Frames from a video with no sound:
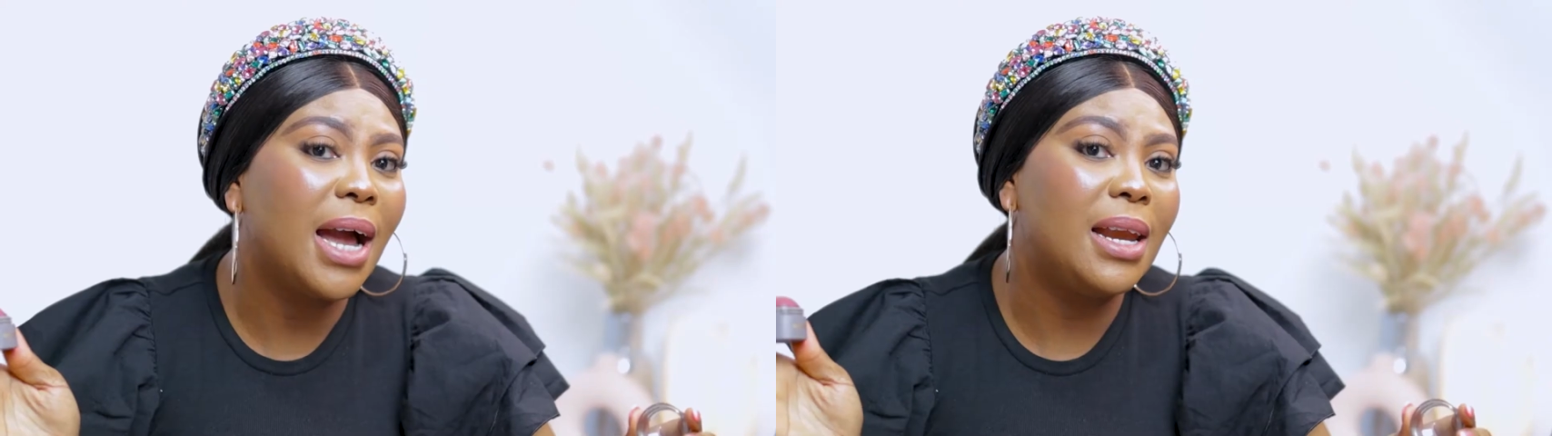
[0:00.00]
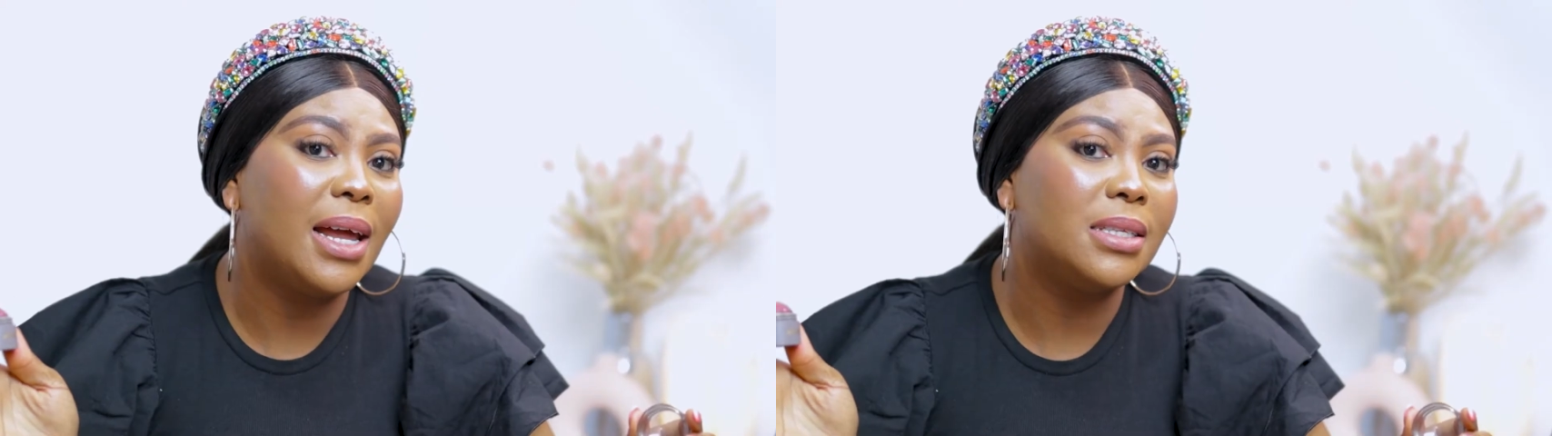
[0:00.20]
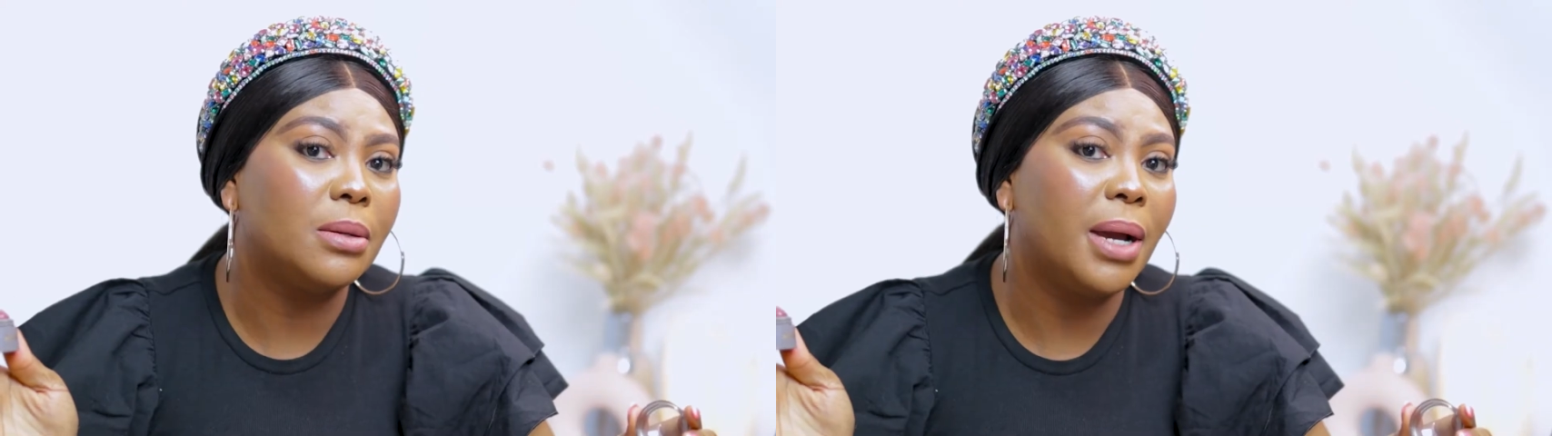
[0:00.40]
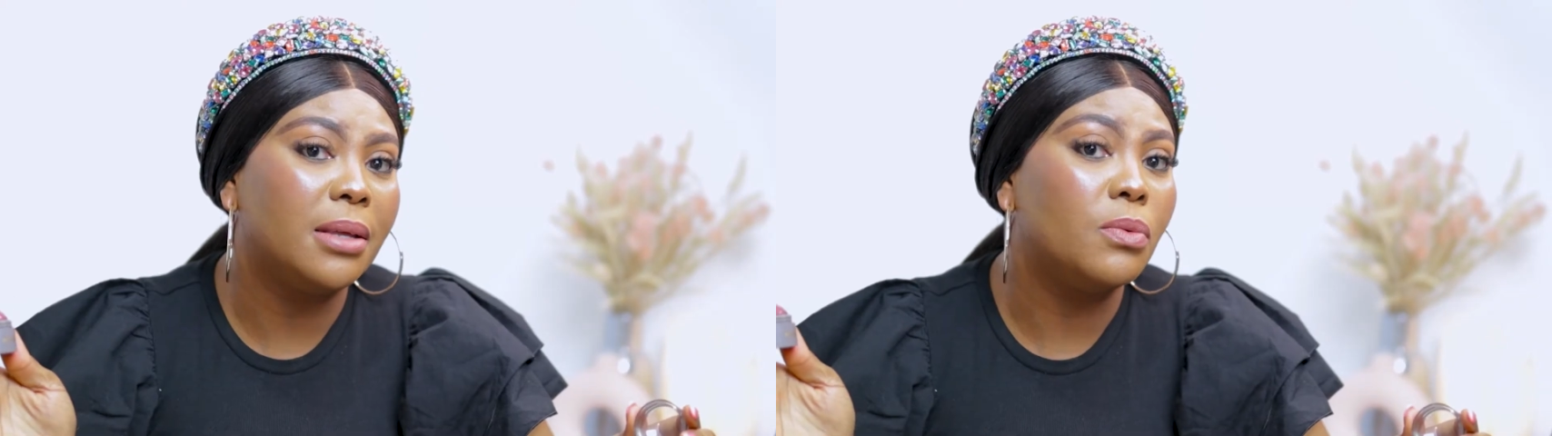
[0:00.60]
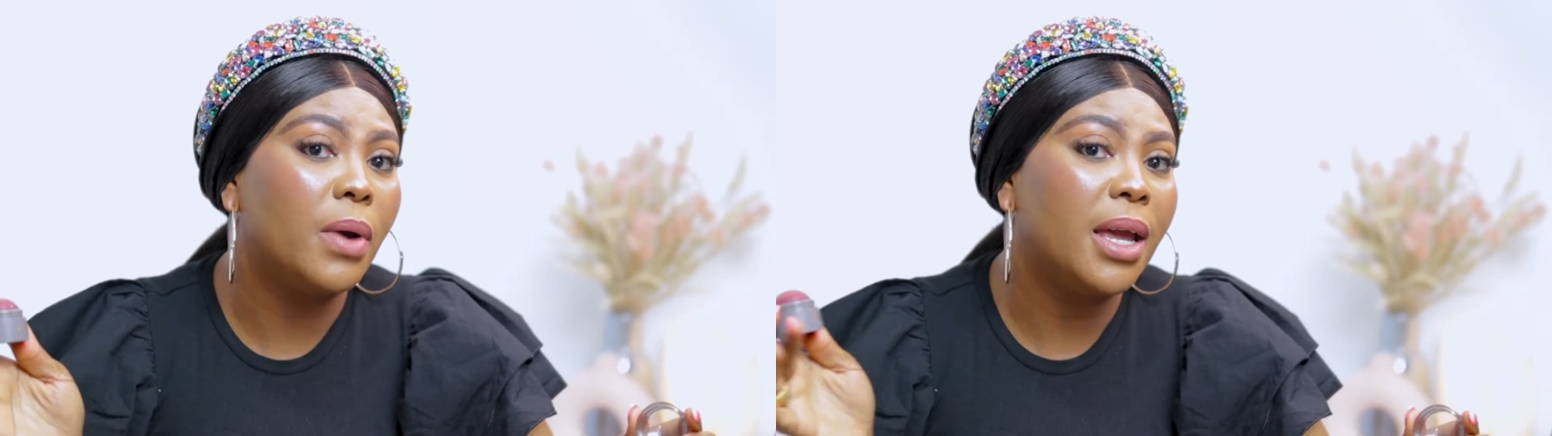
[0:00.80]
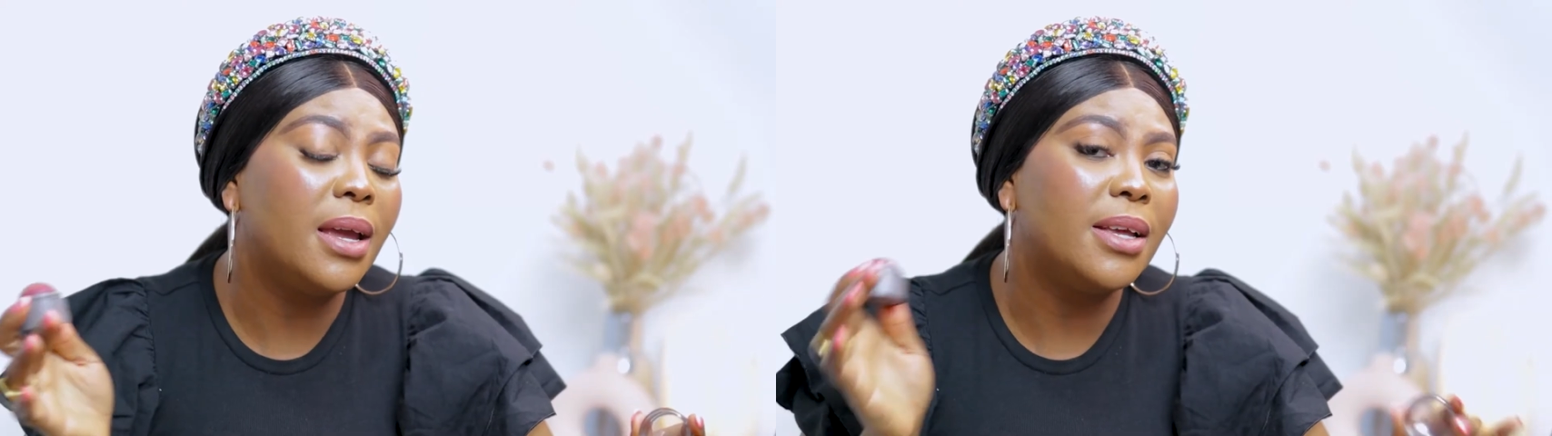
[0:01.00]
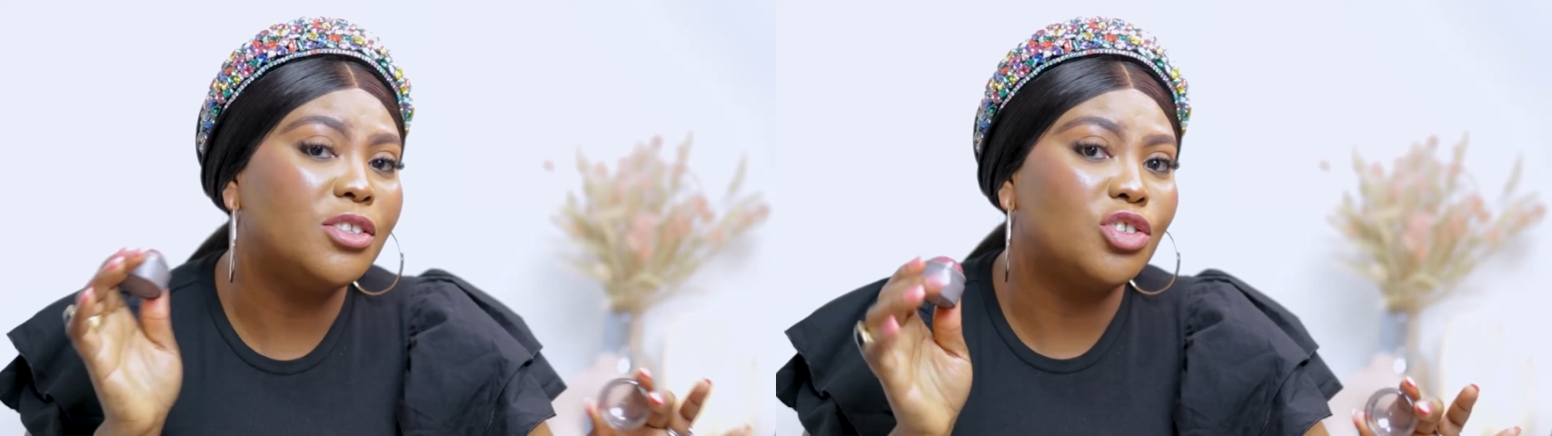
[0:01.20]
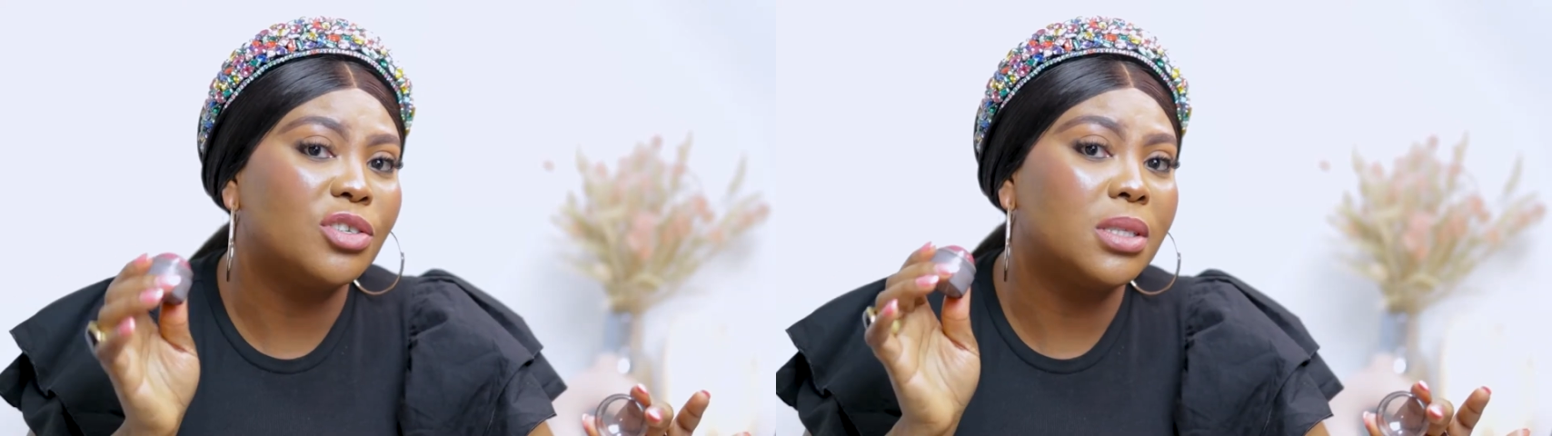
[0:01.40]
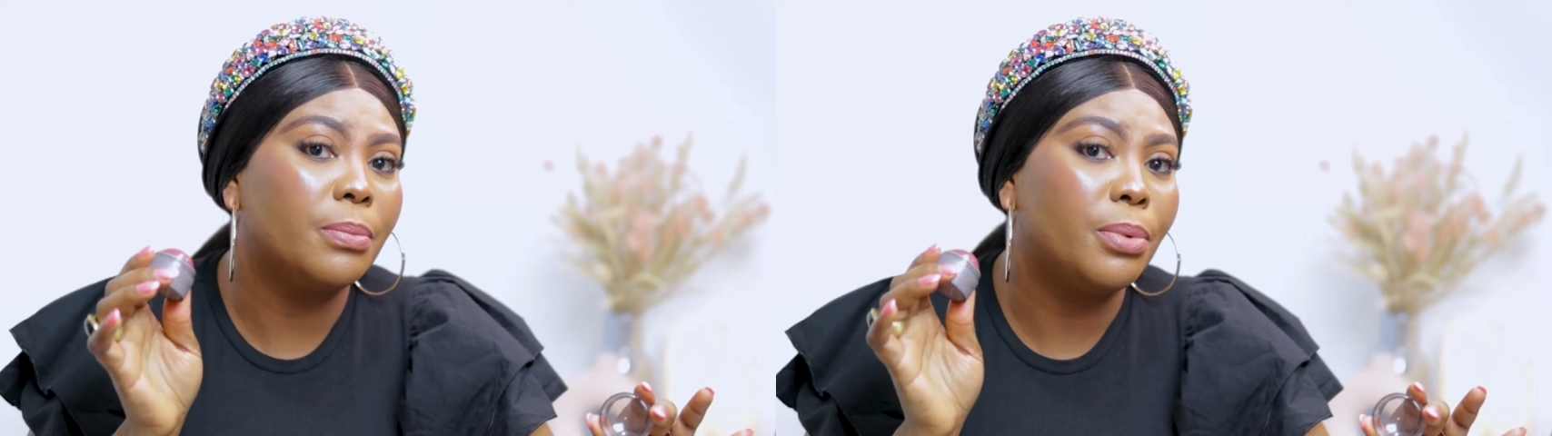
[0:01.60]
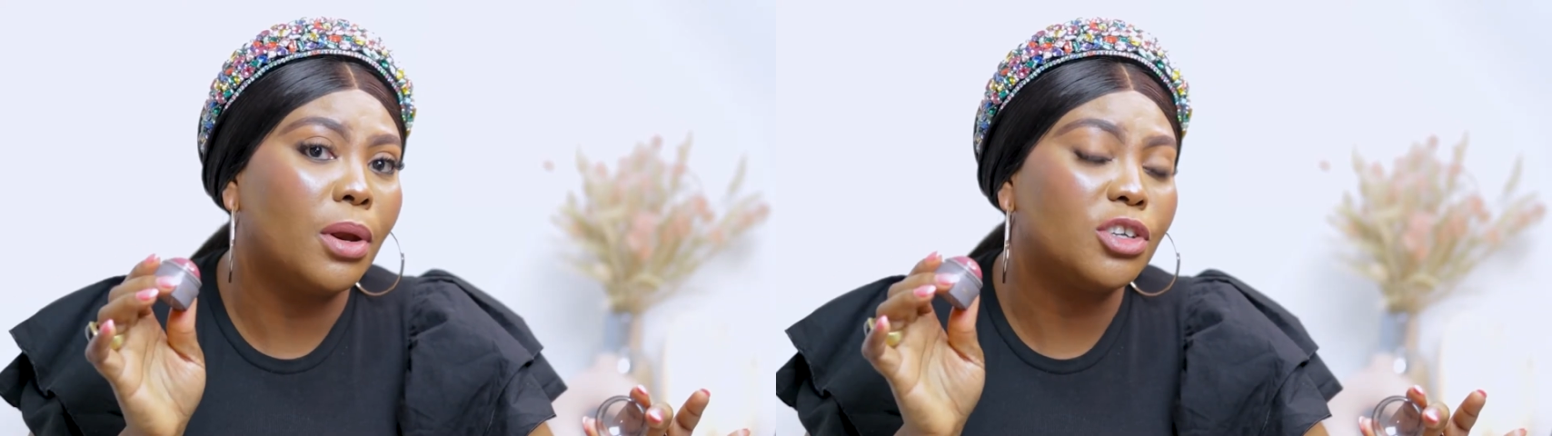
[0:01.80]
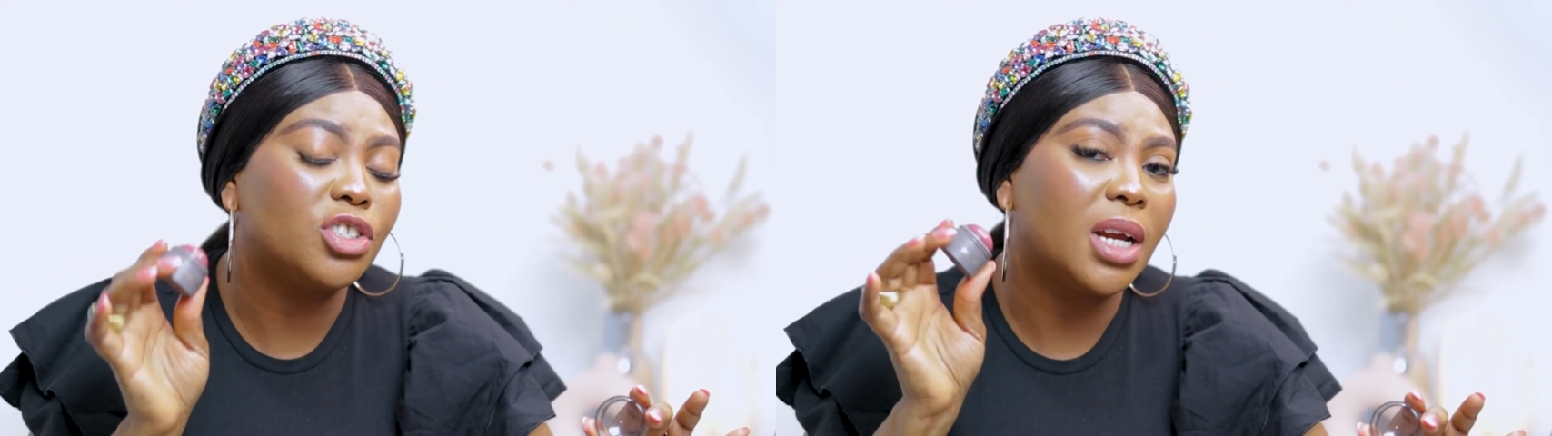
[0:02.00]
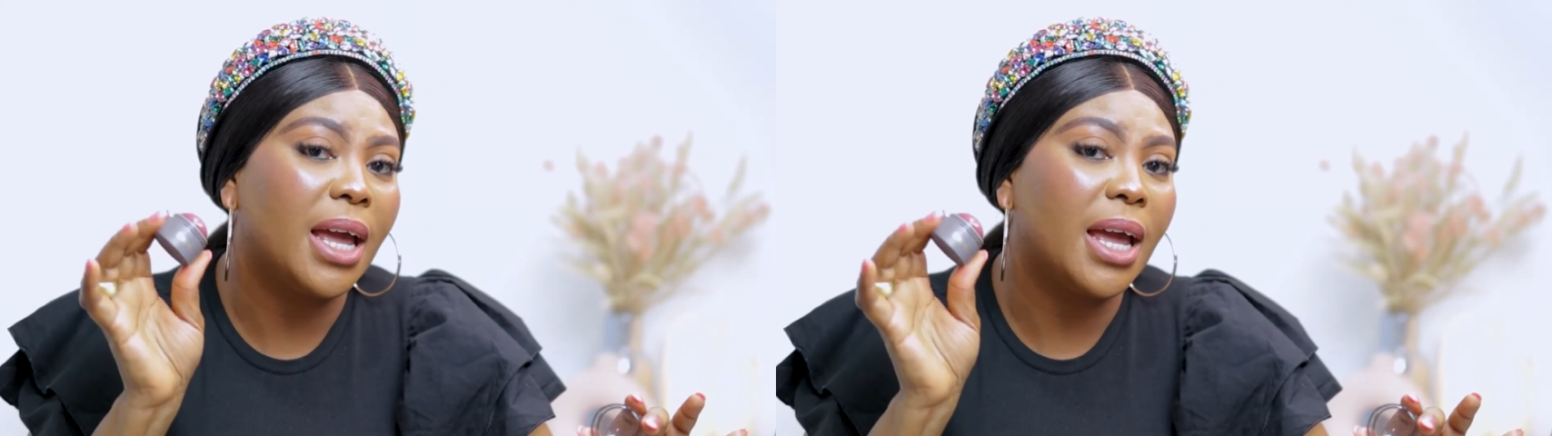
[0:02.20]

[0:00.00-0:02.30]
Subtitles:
highlighter, by the way. It's just the blush that I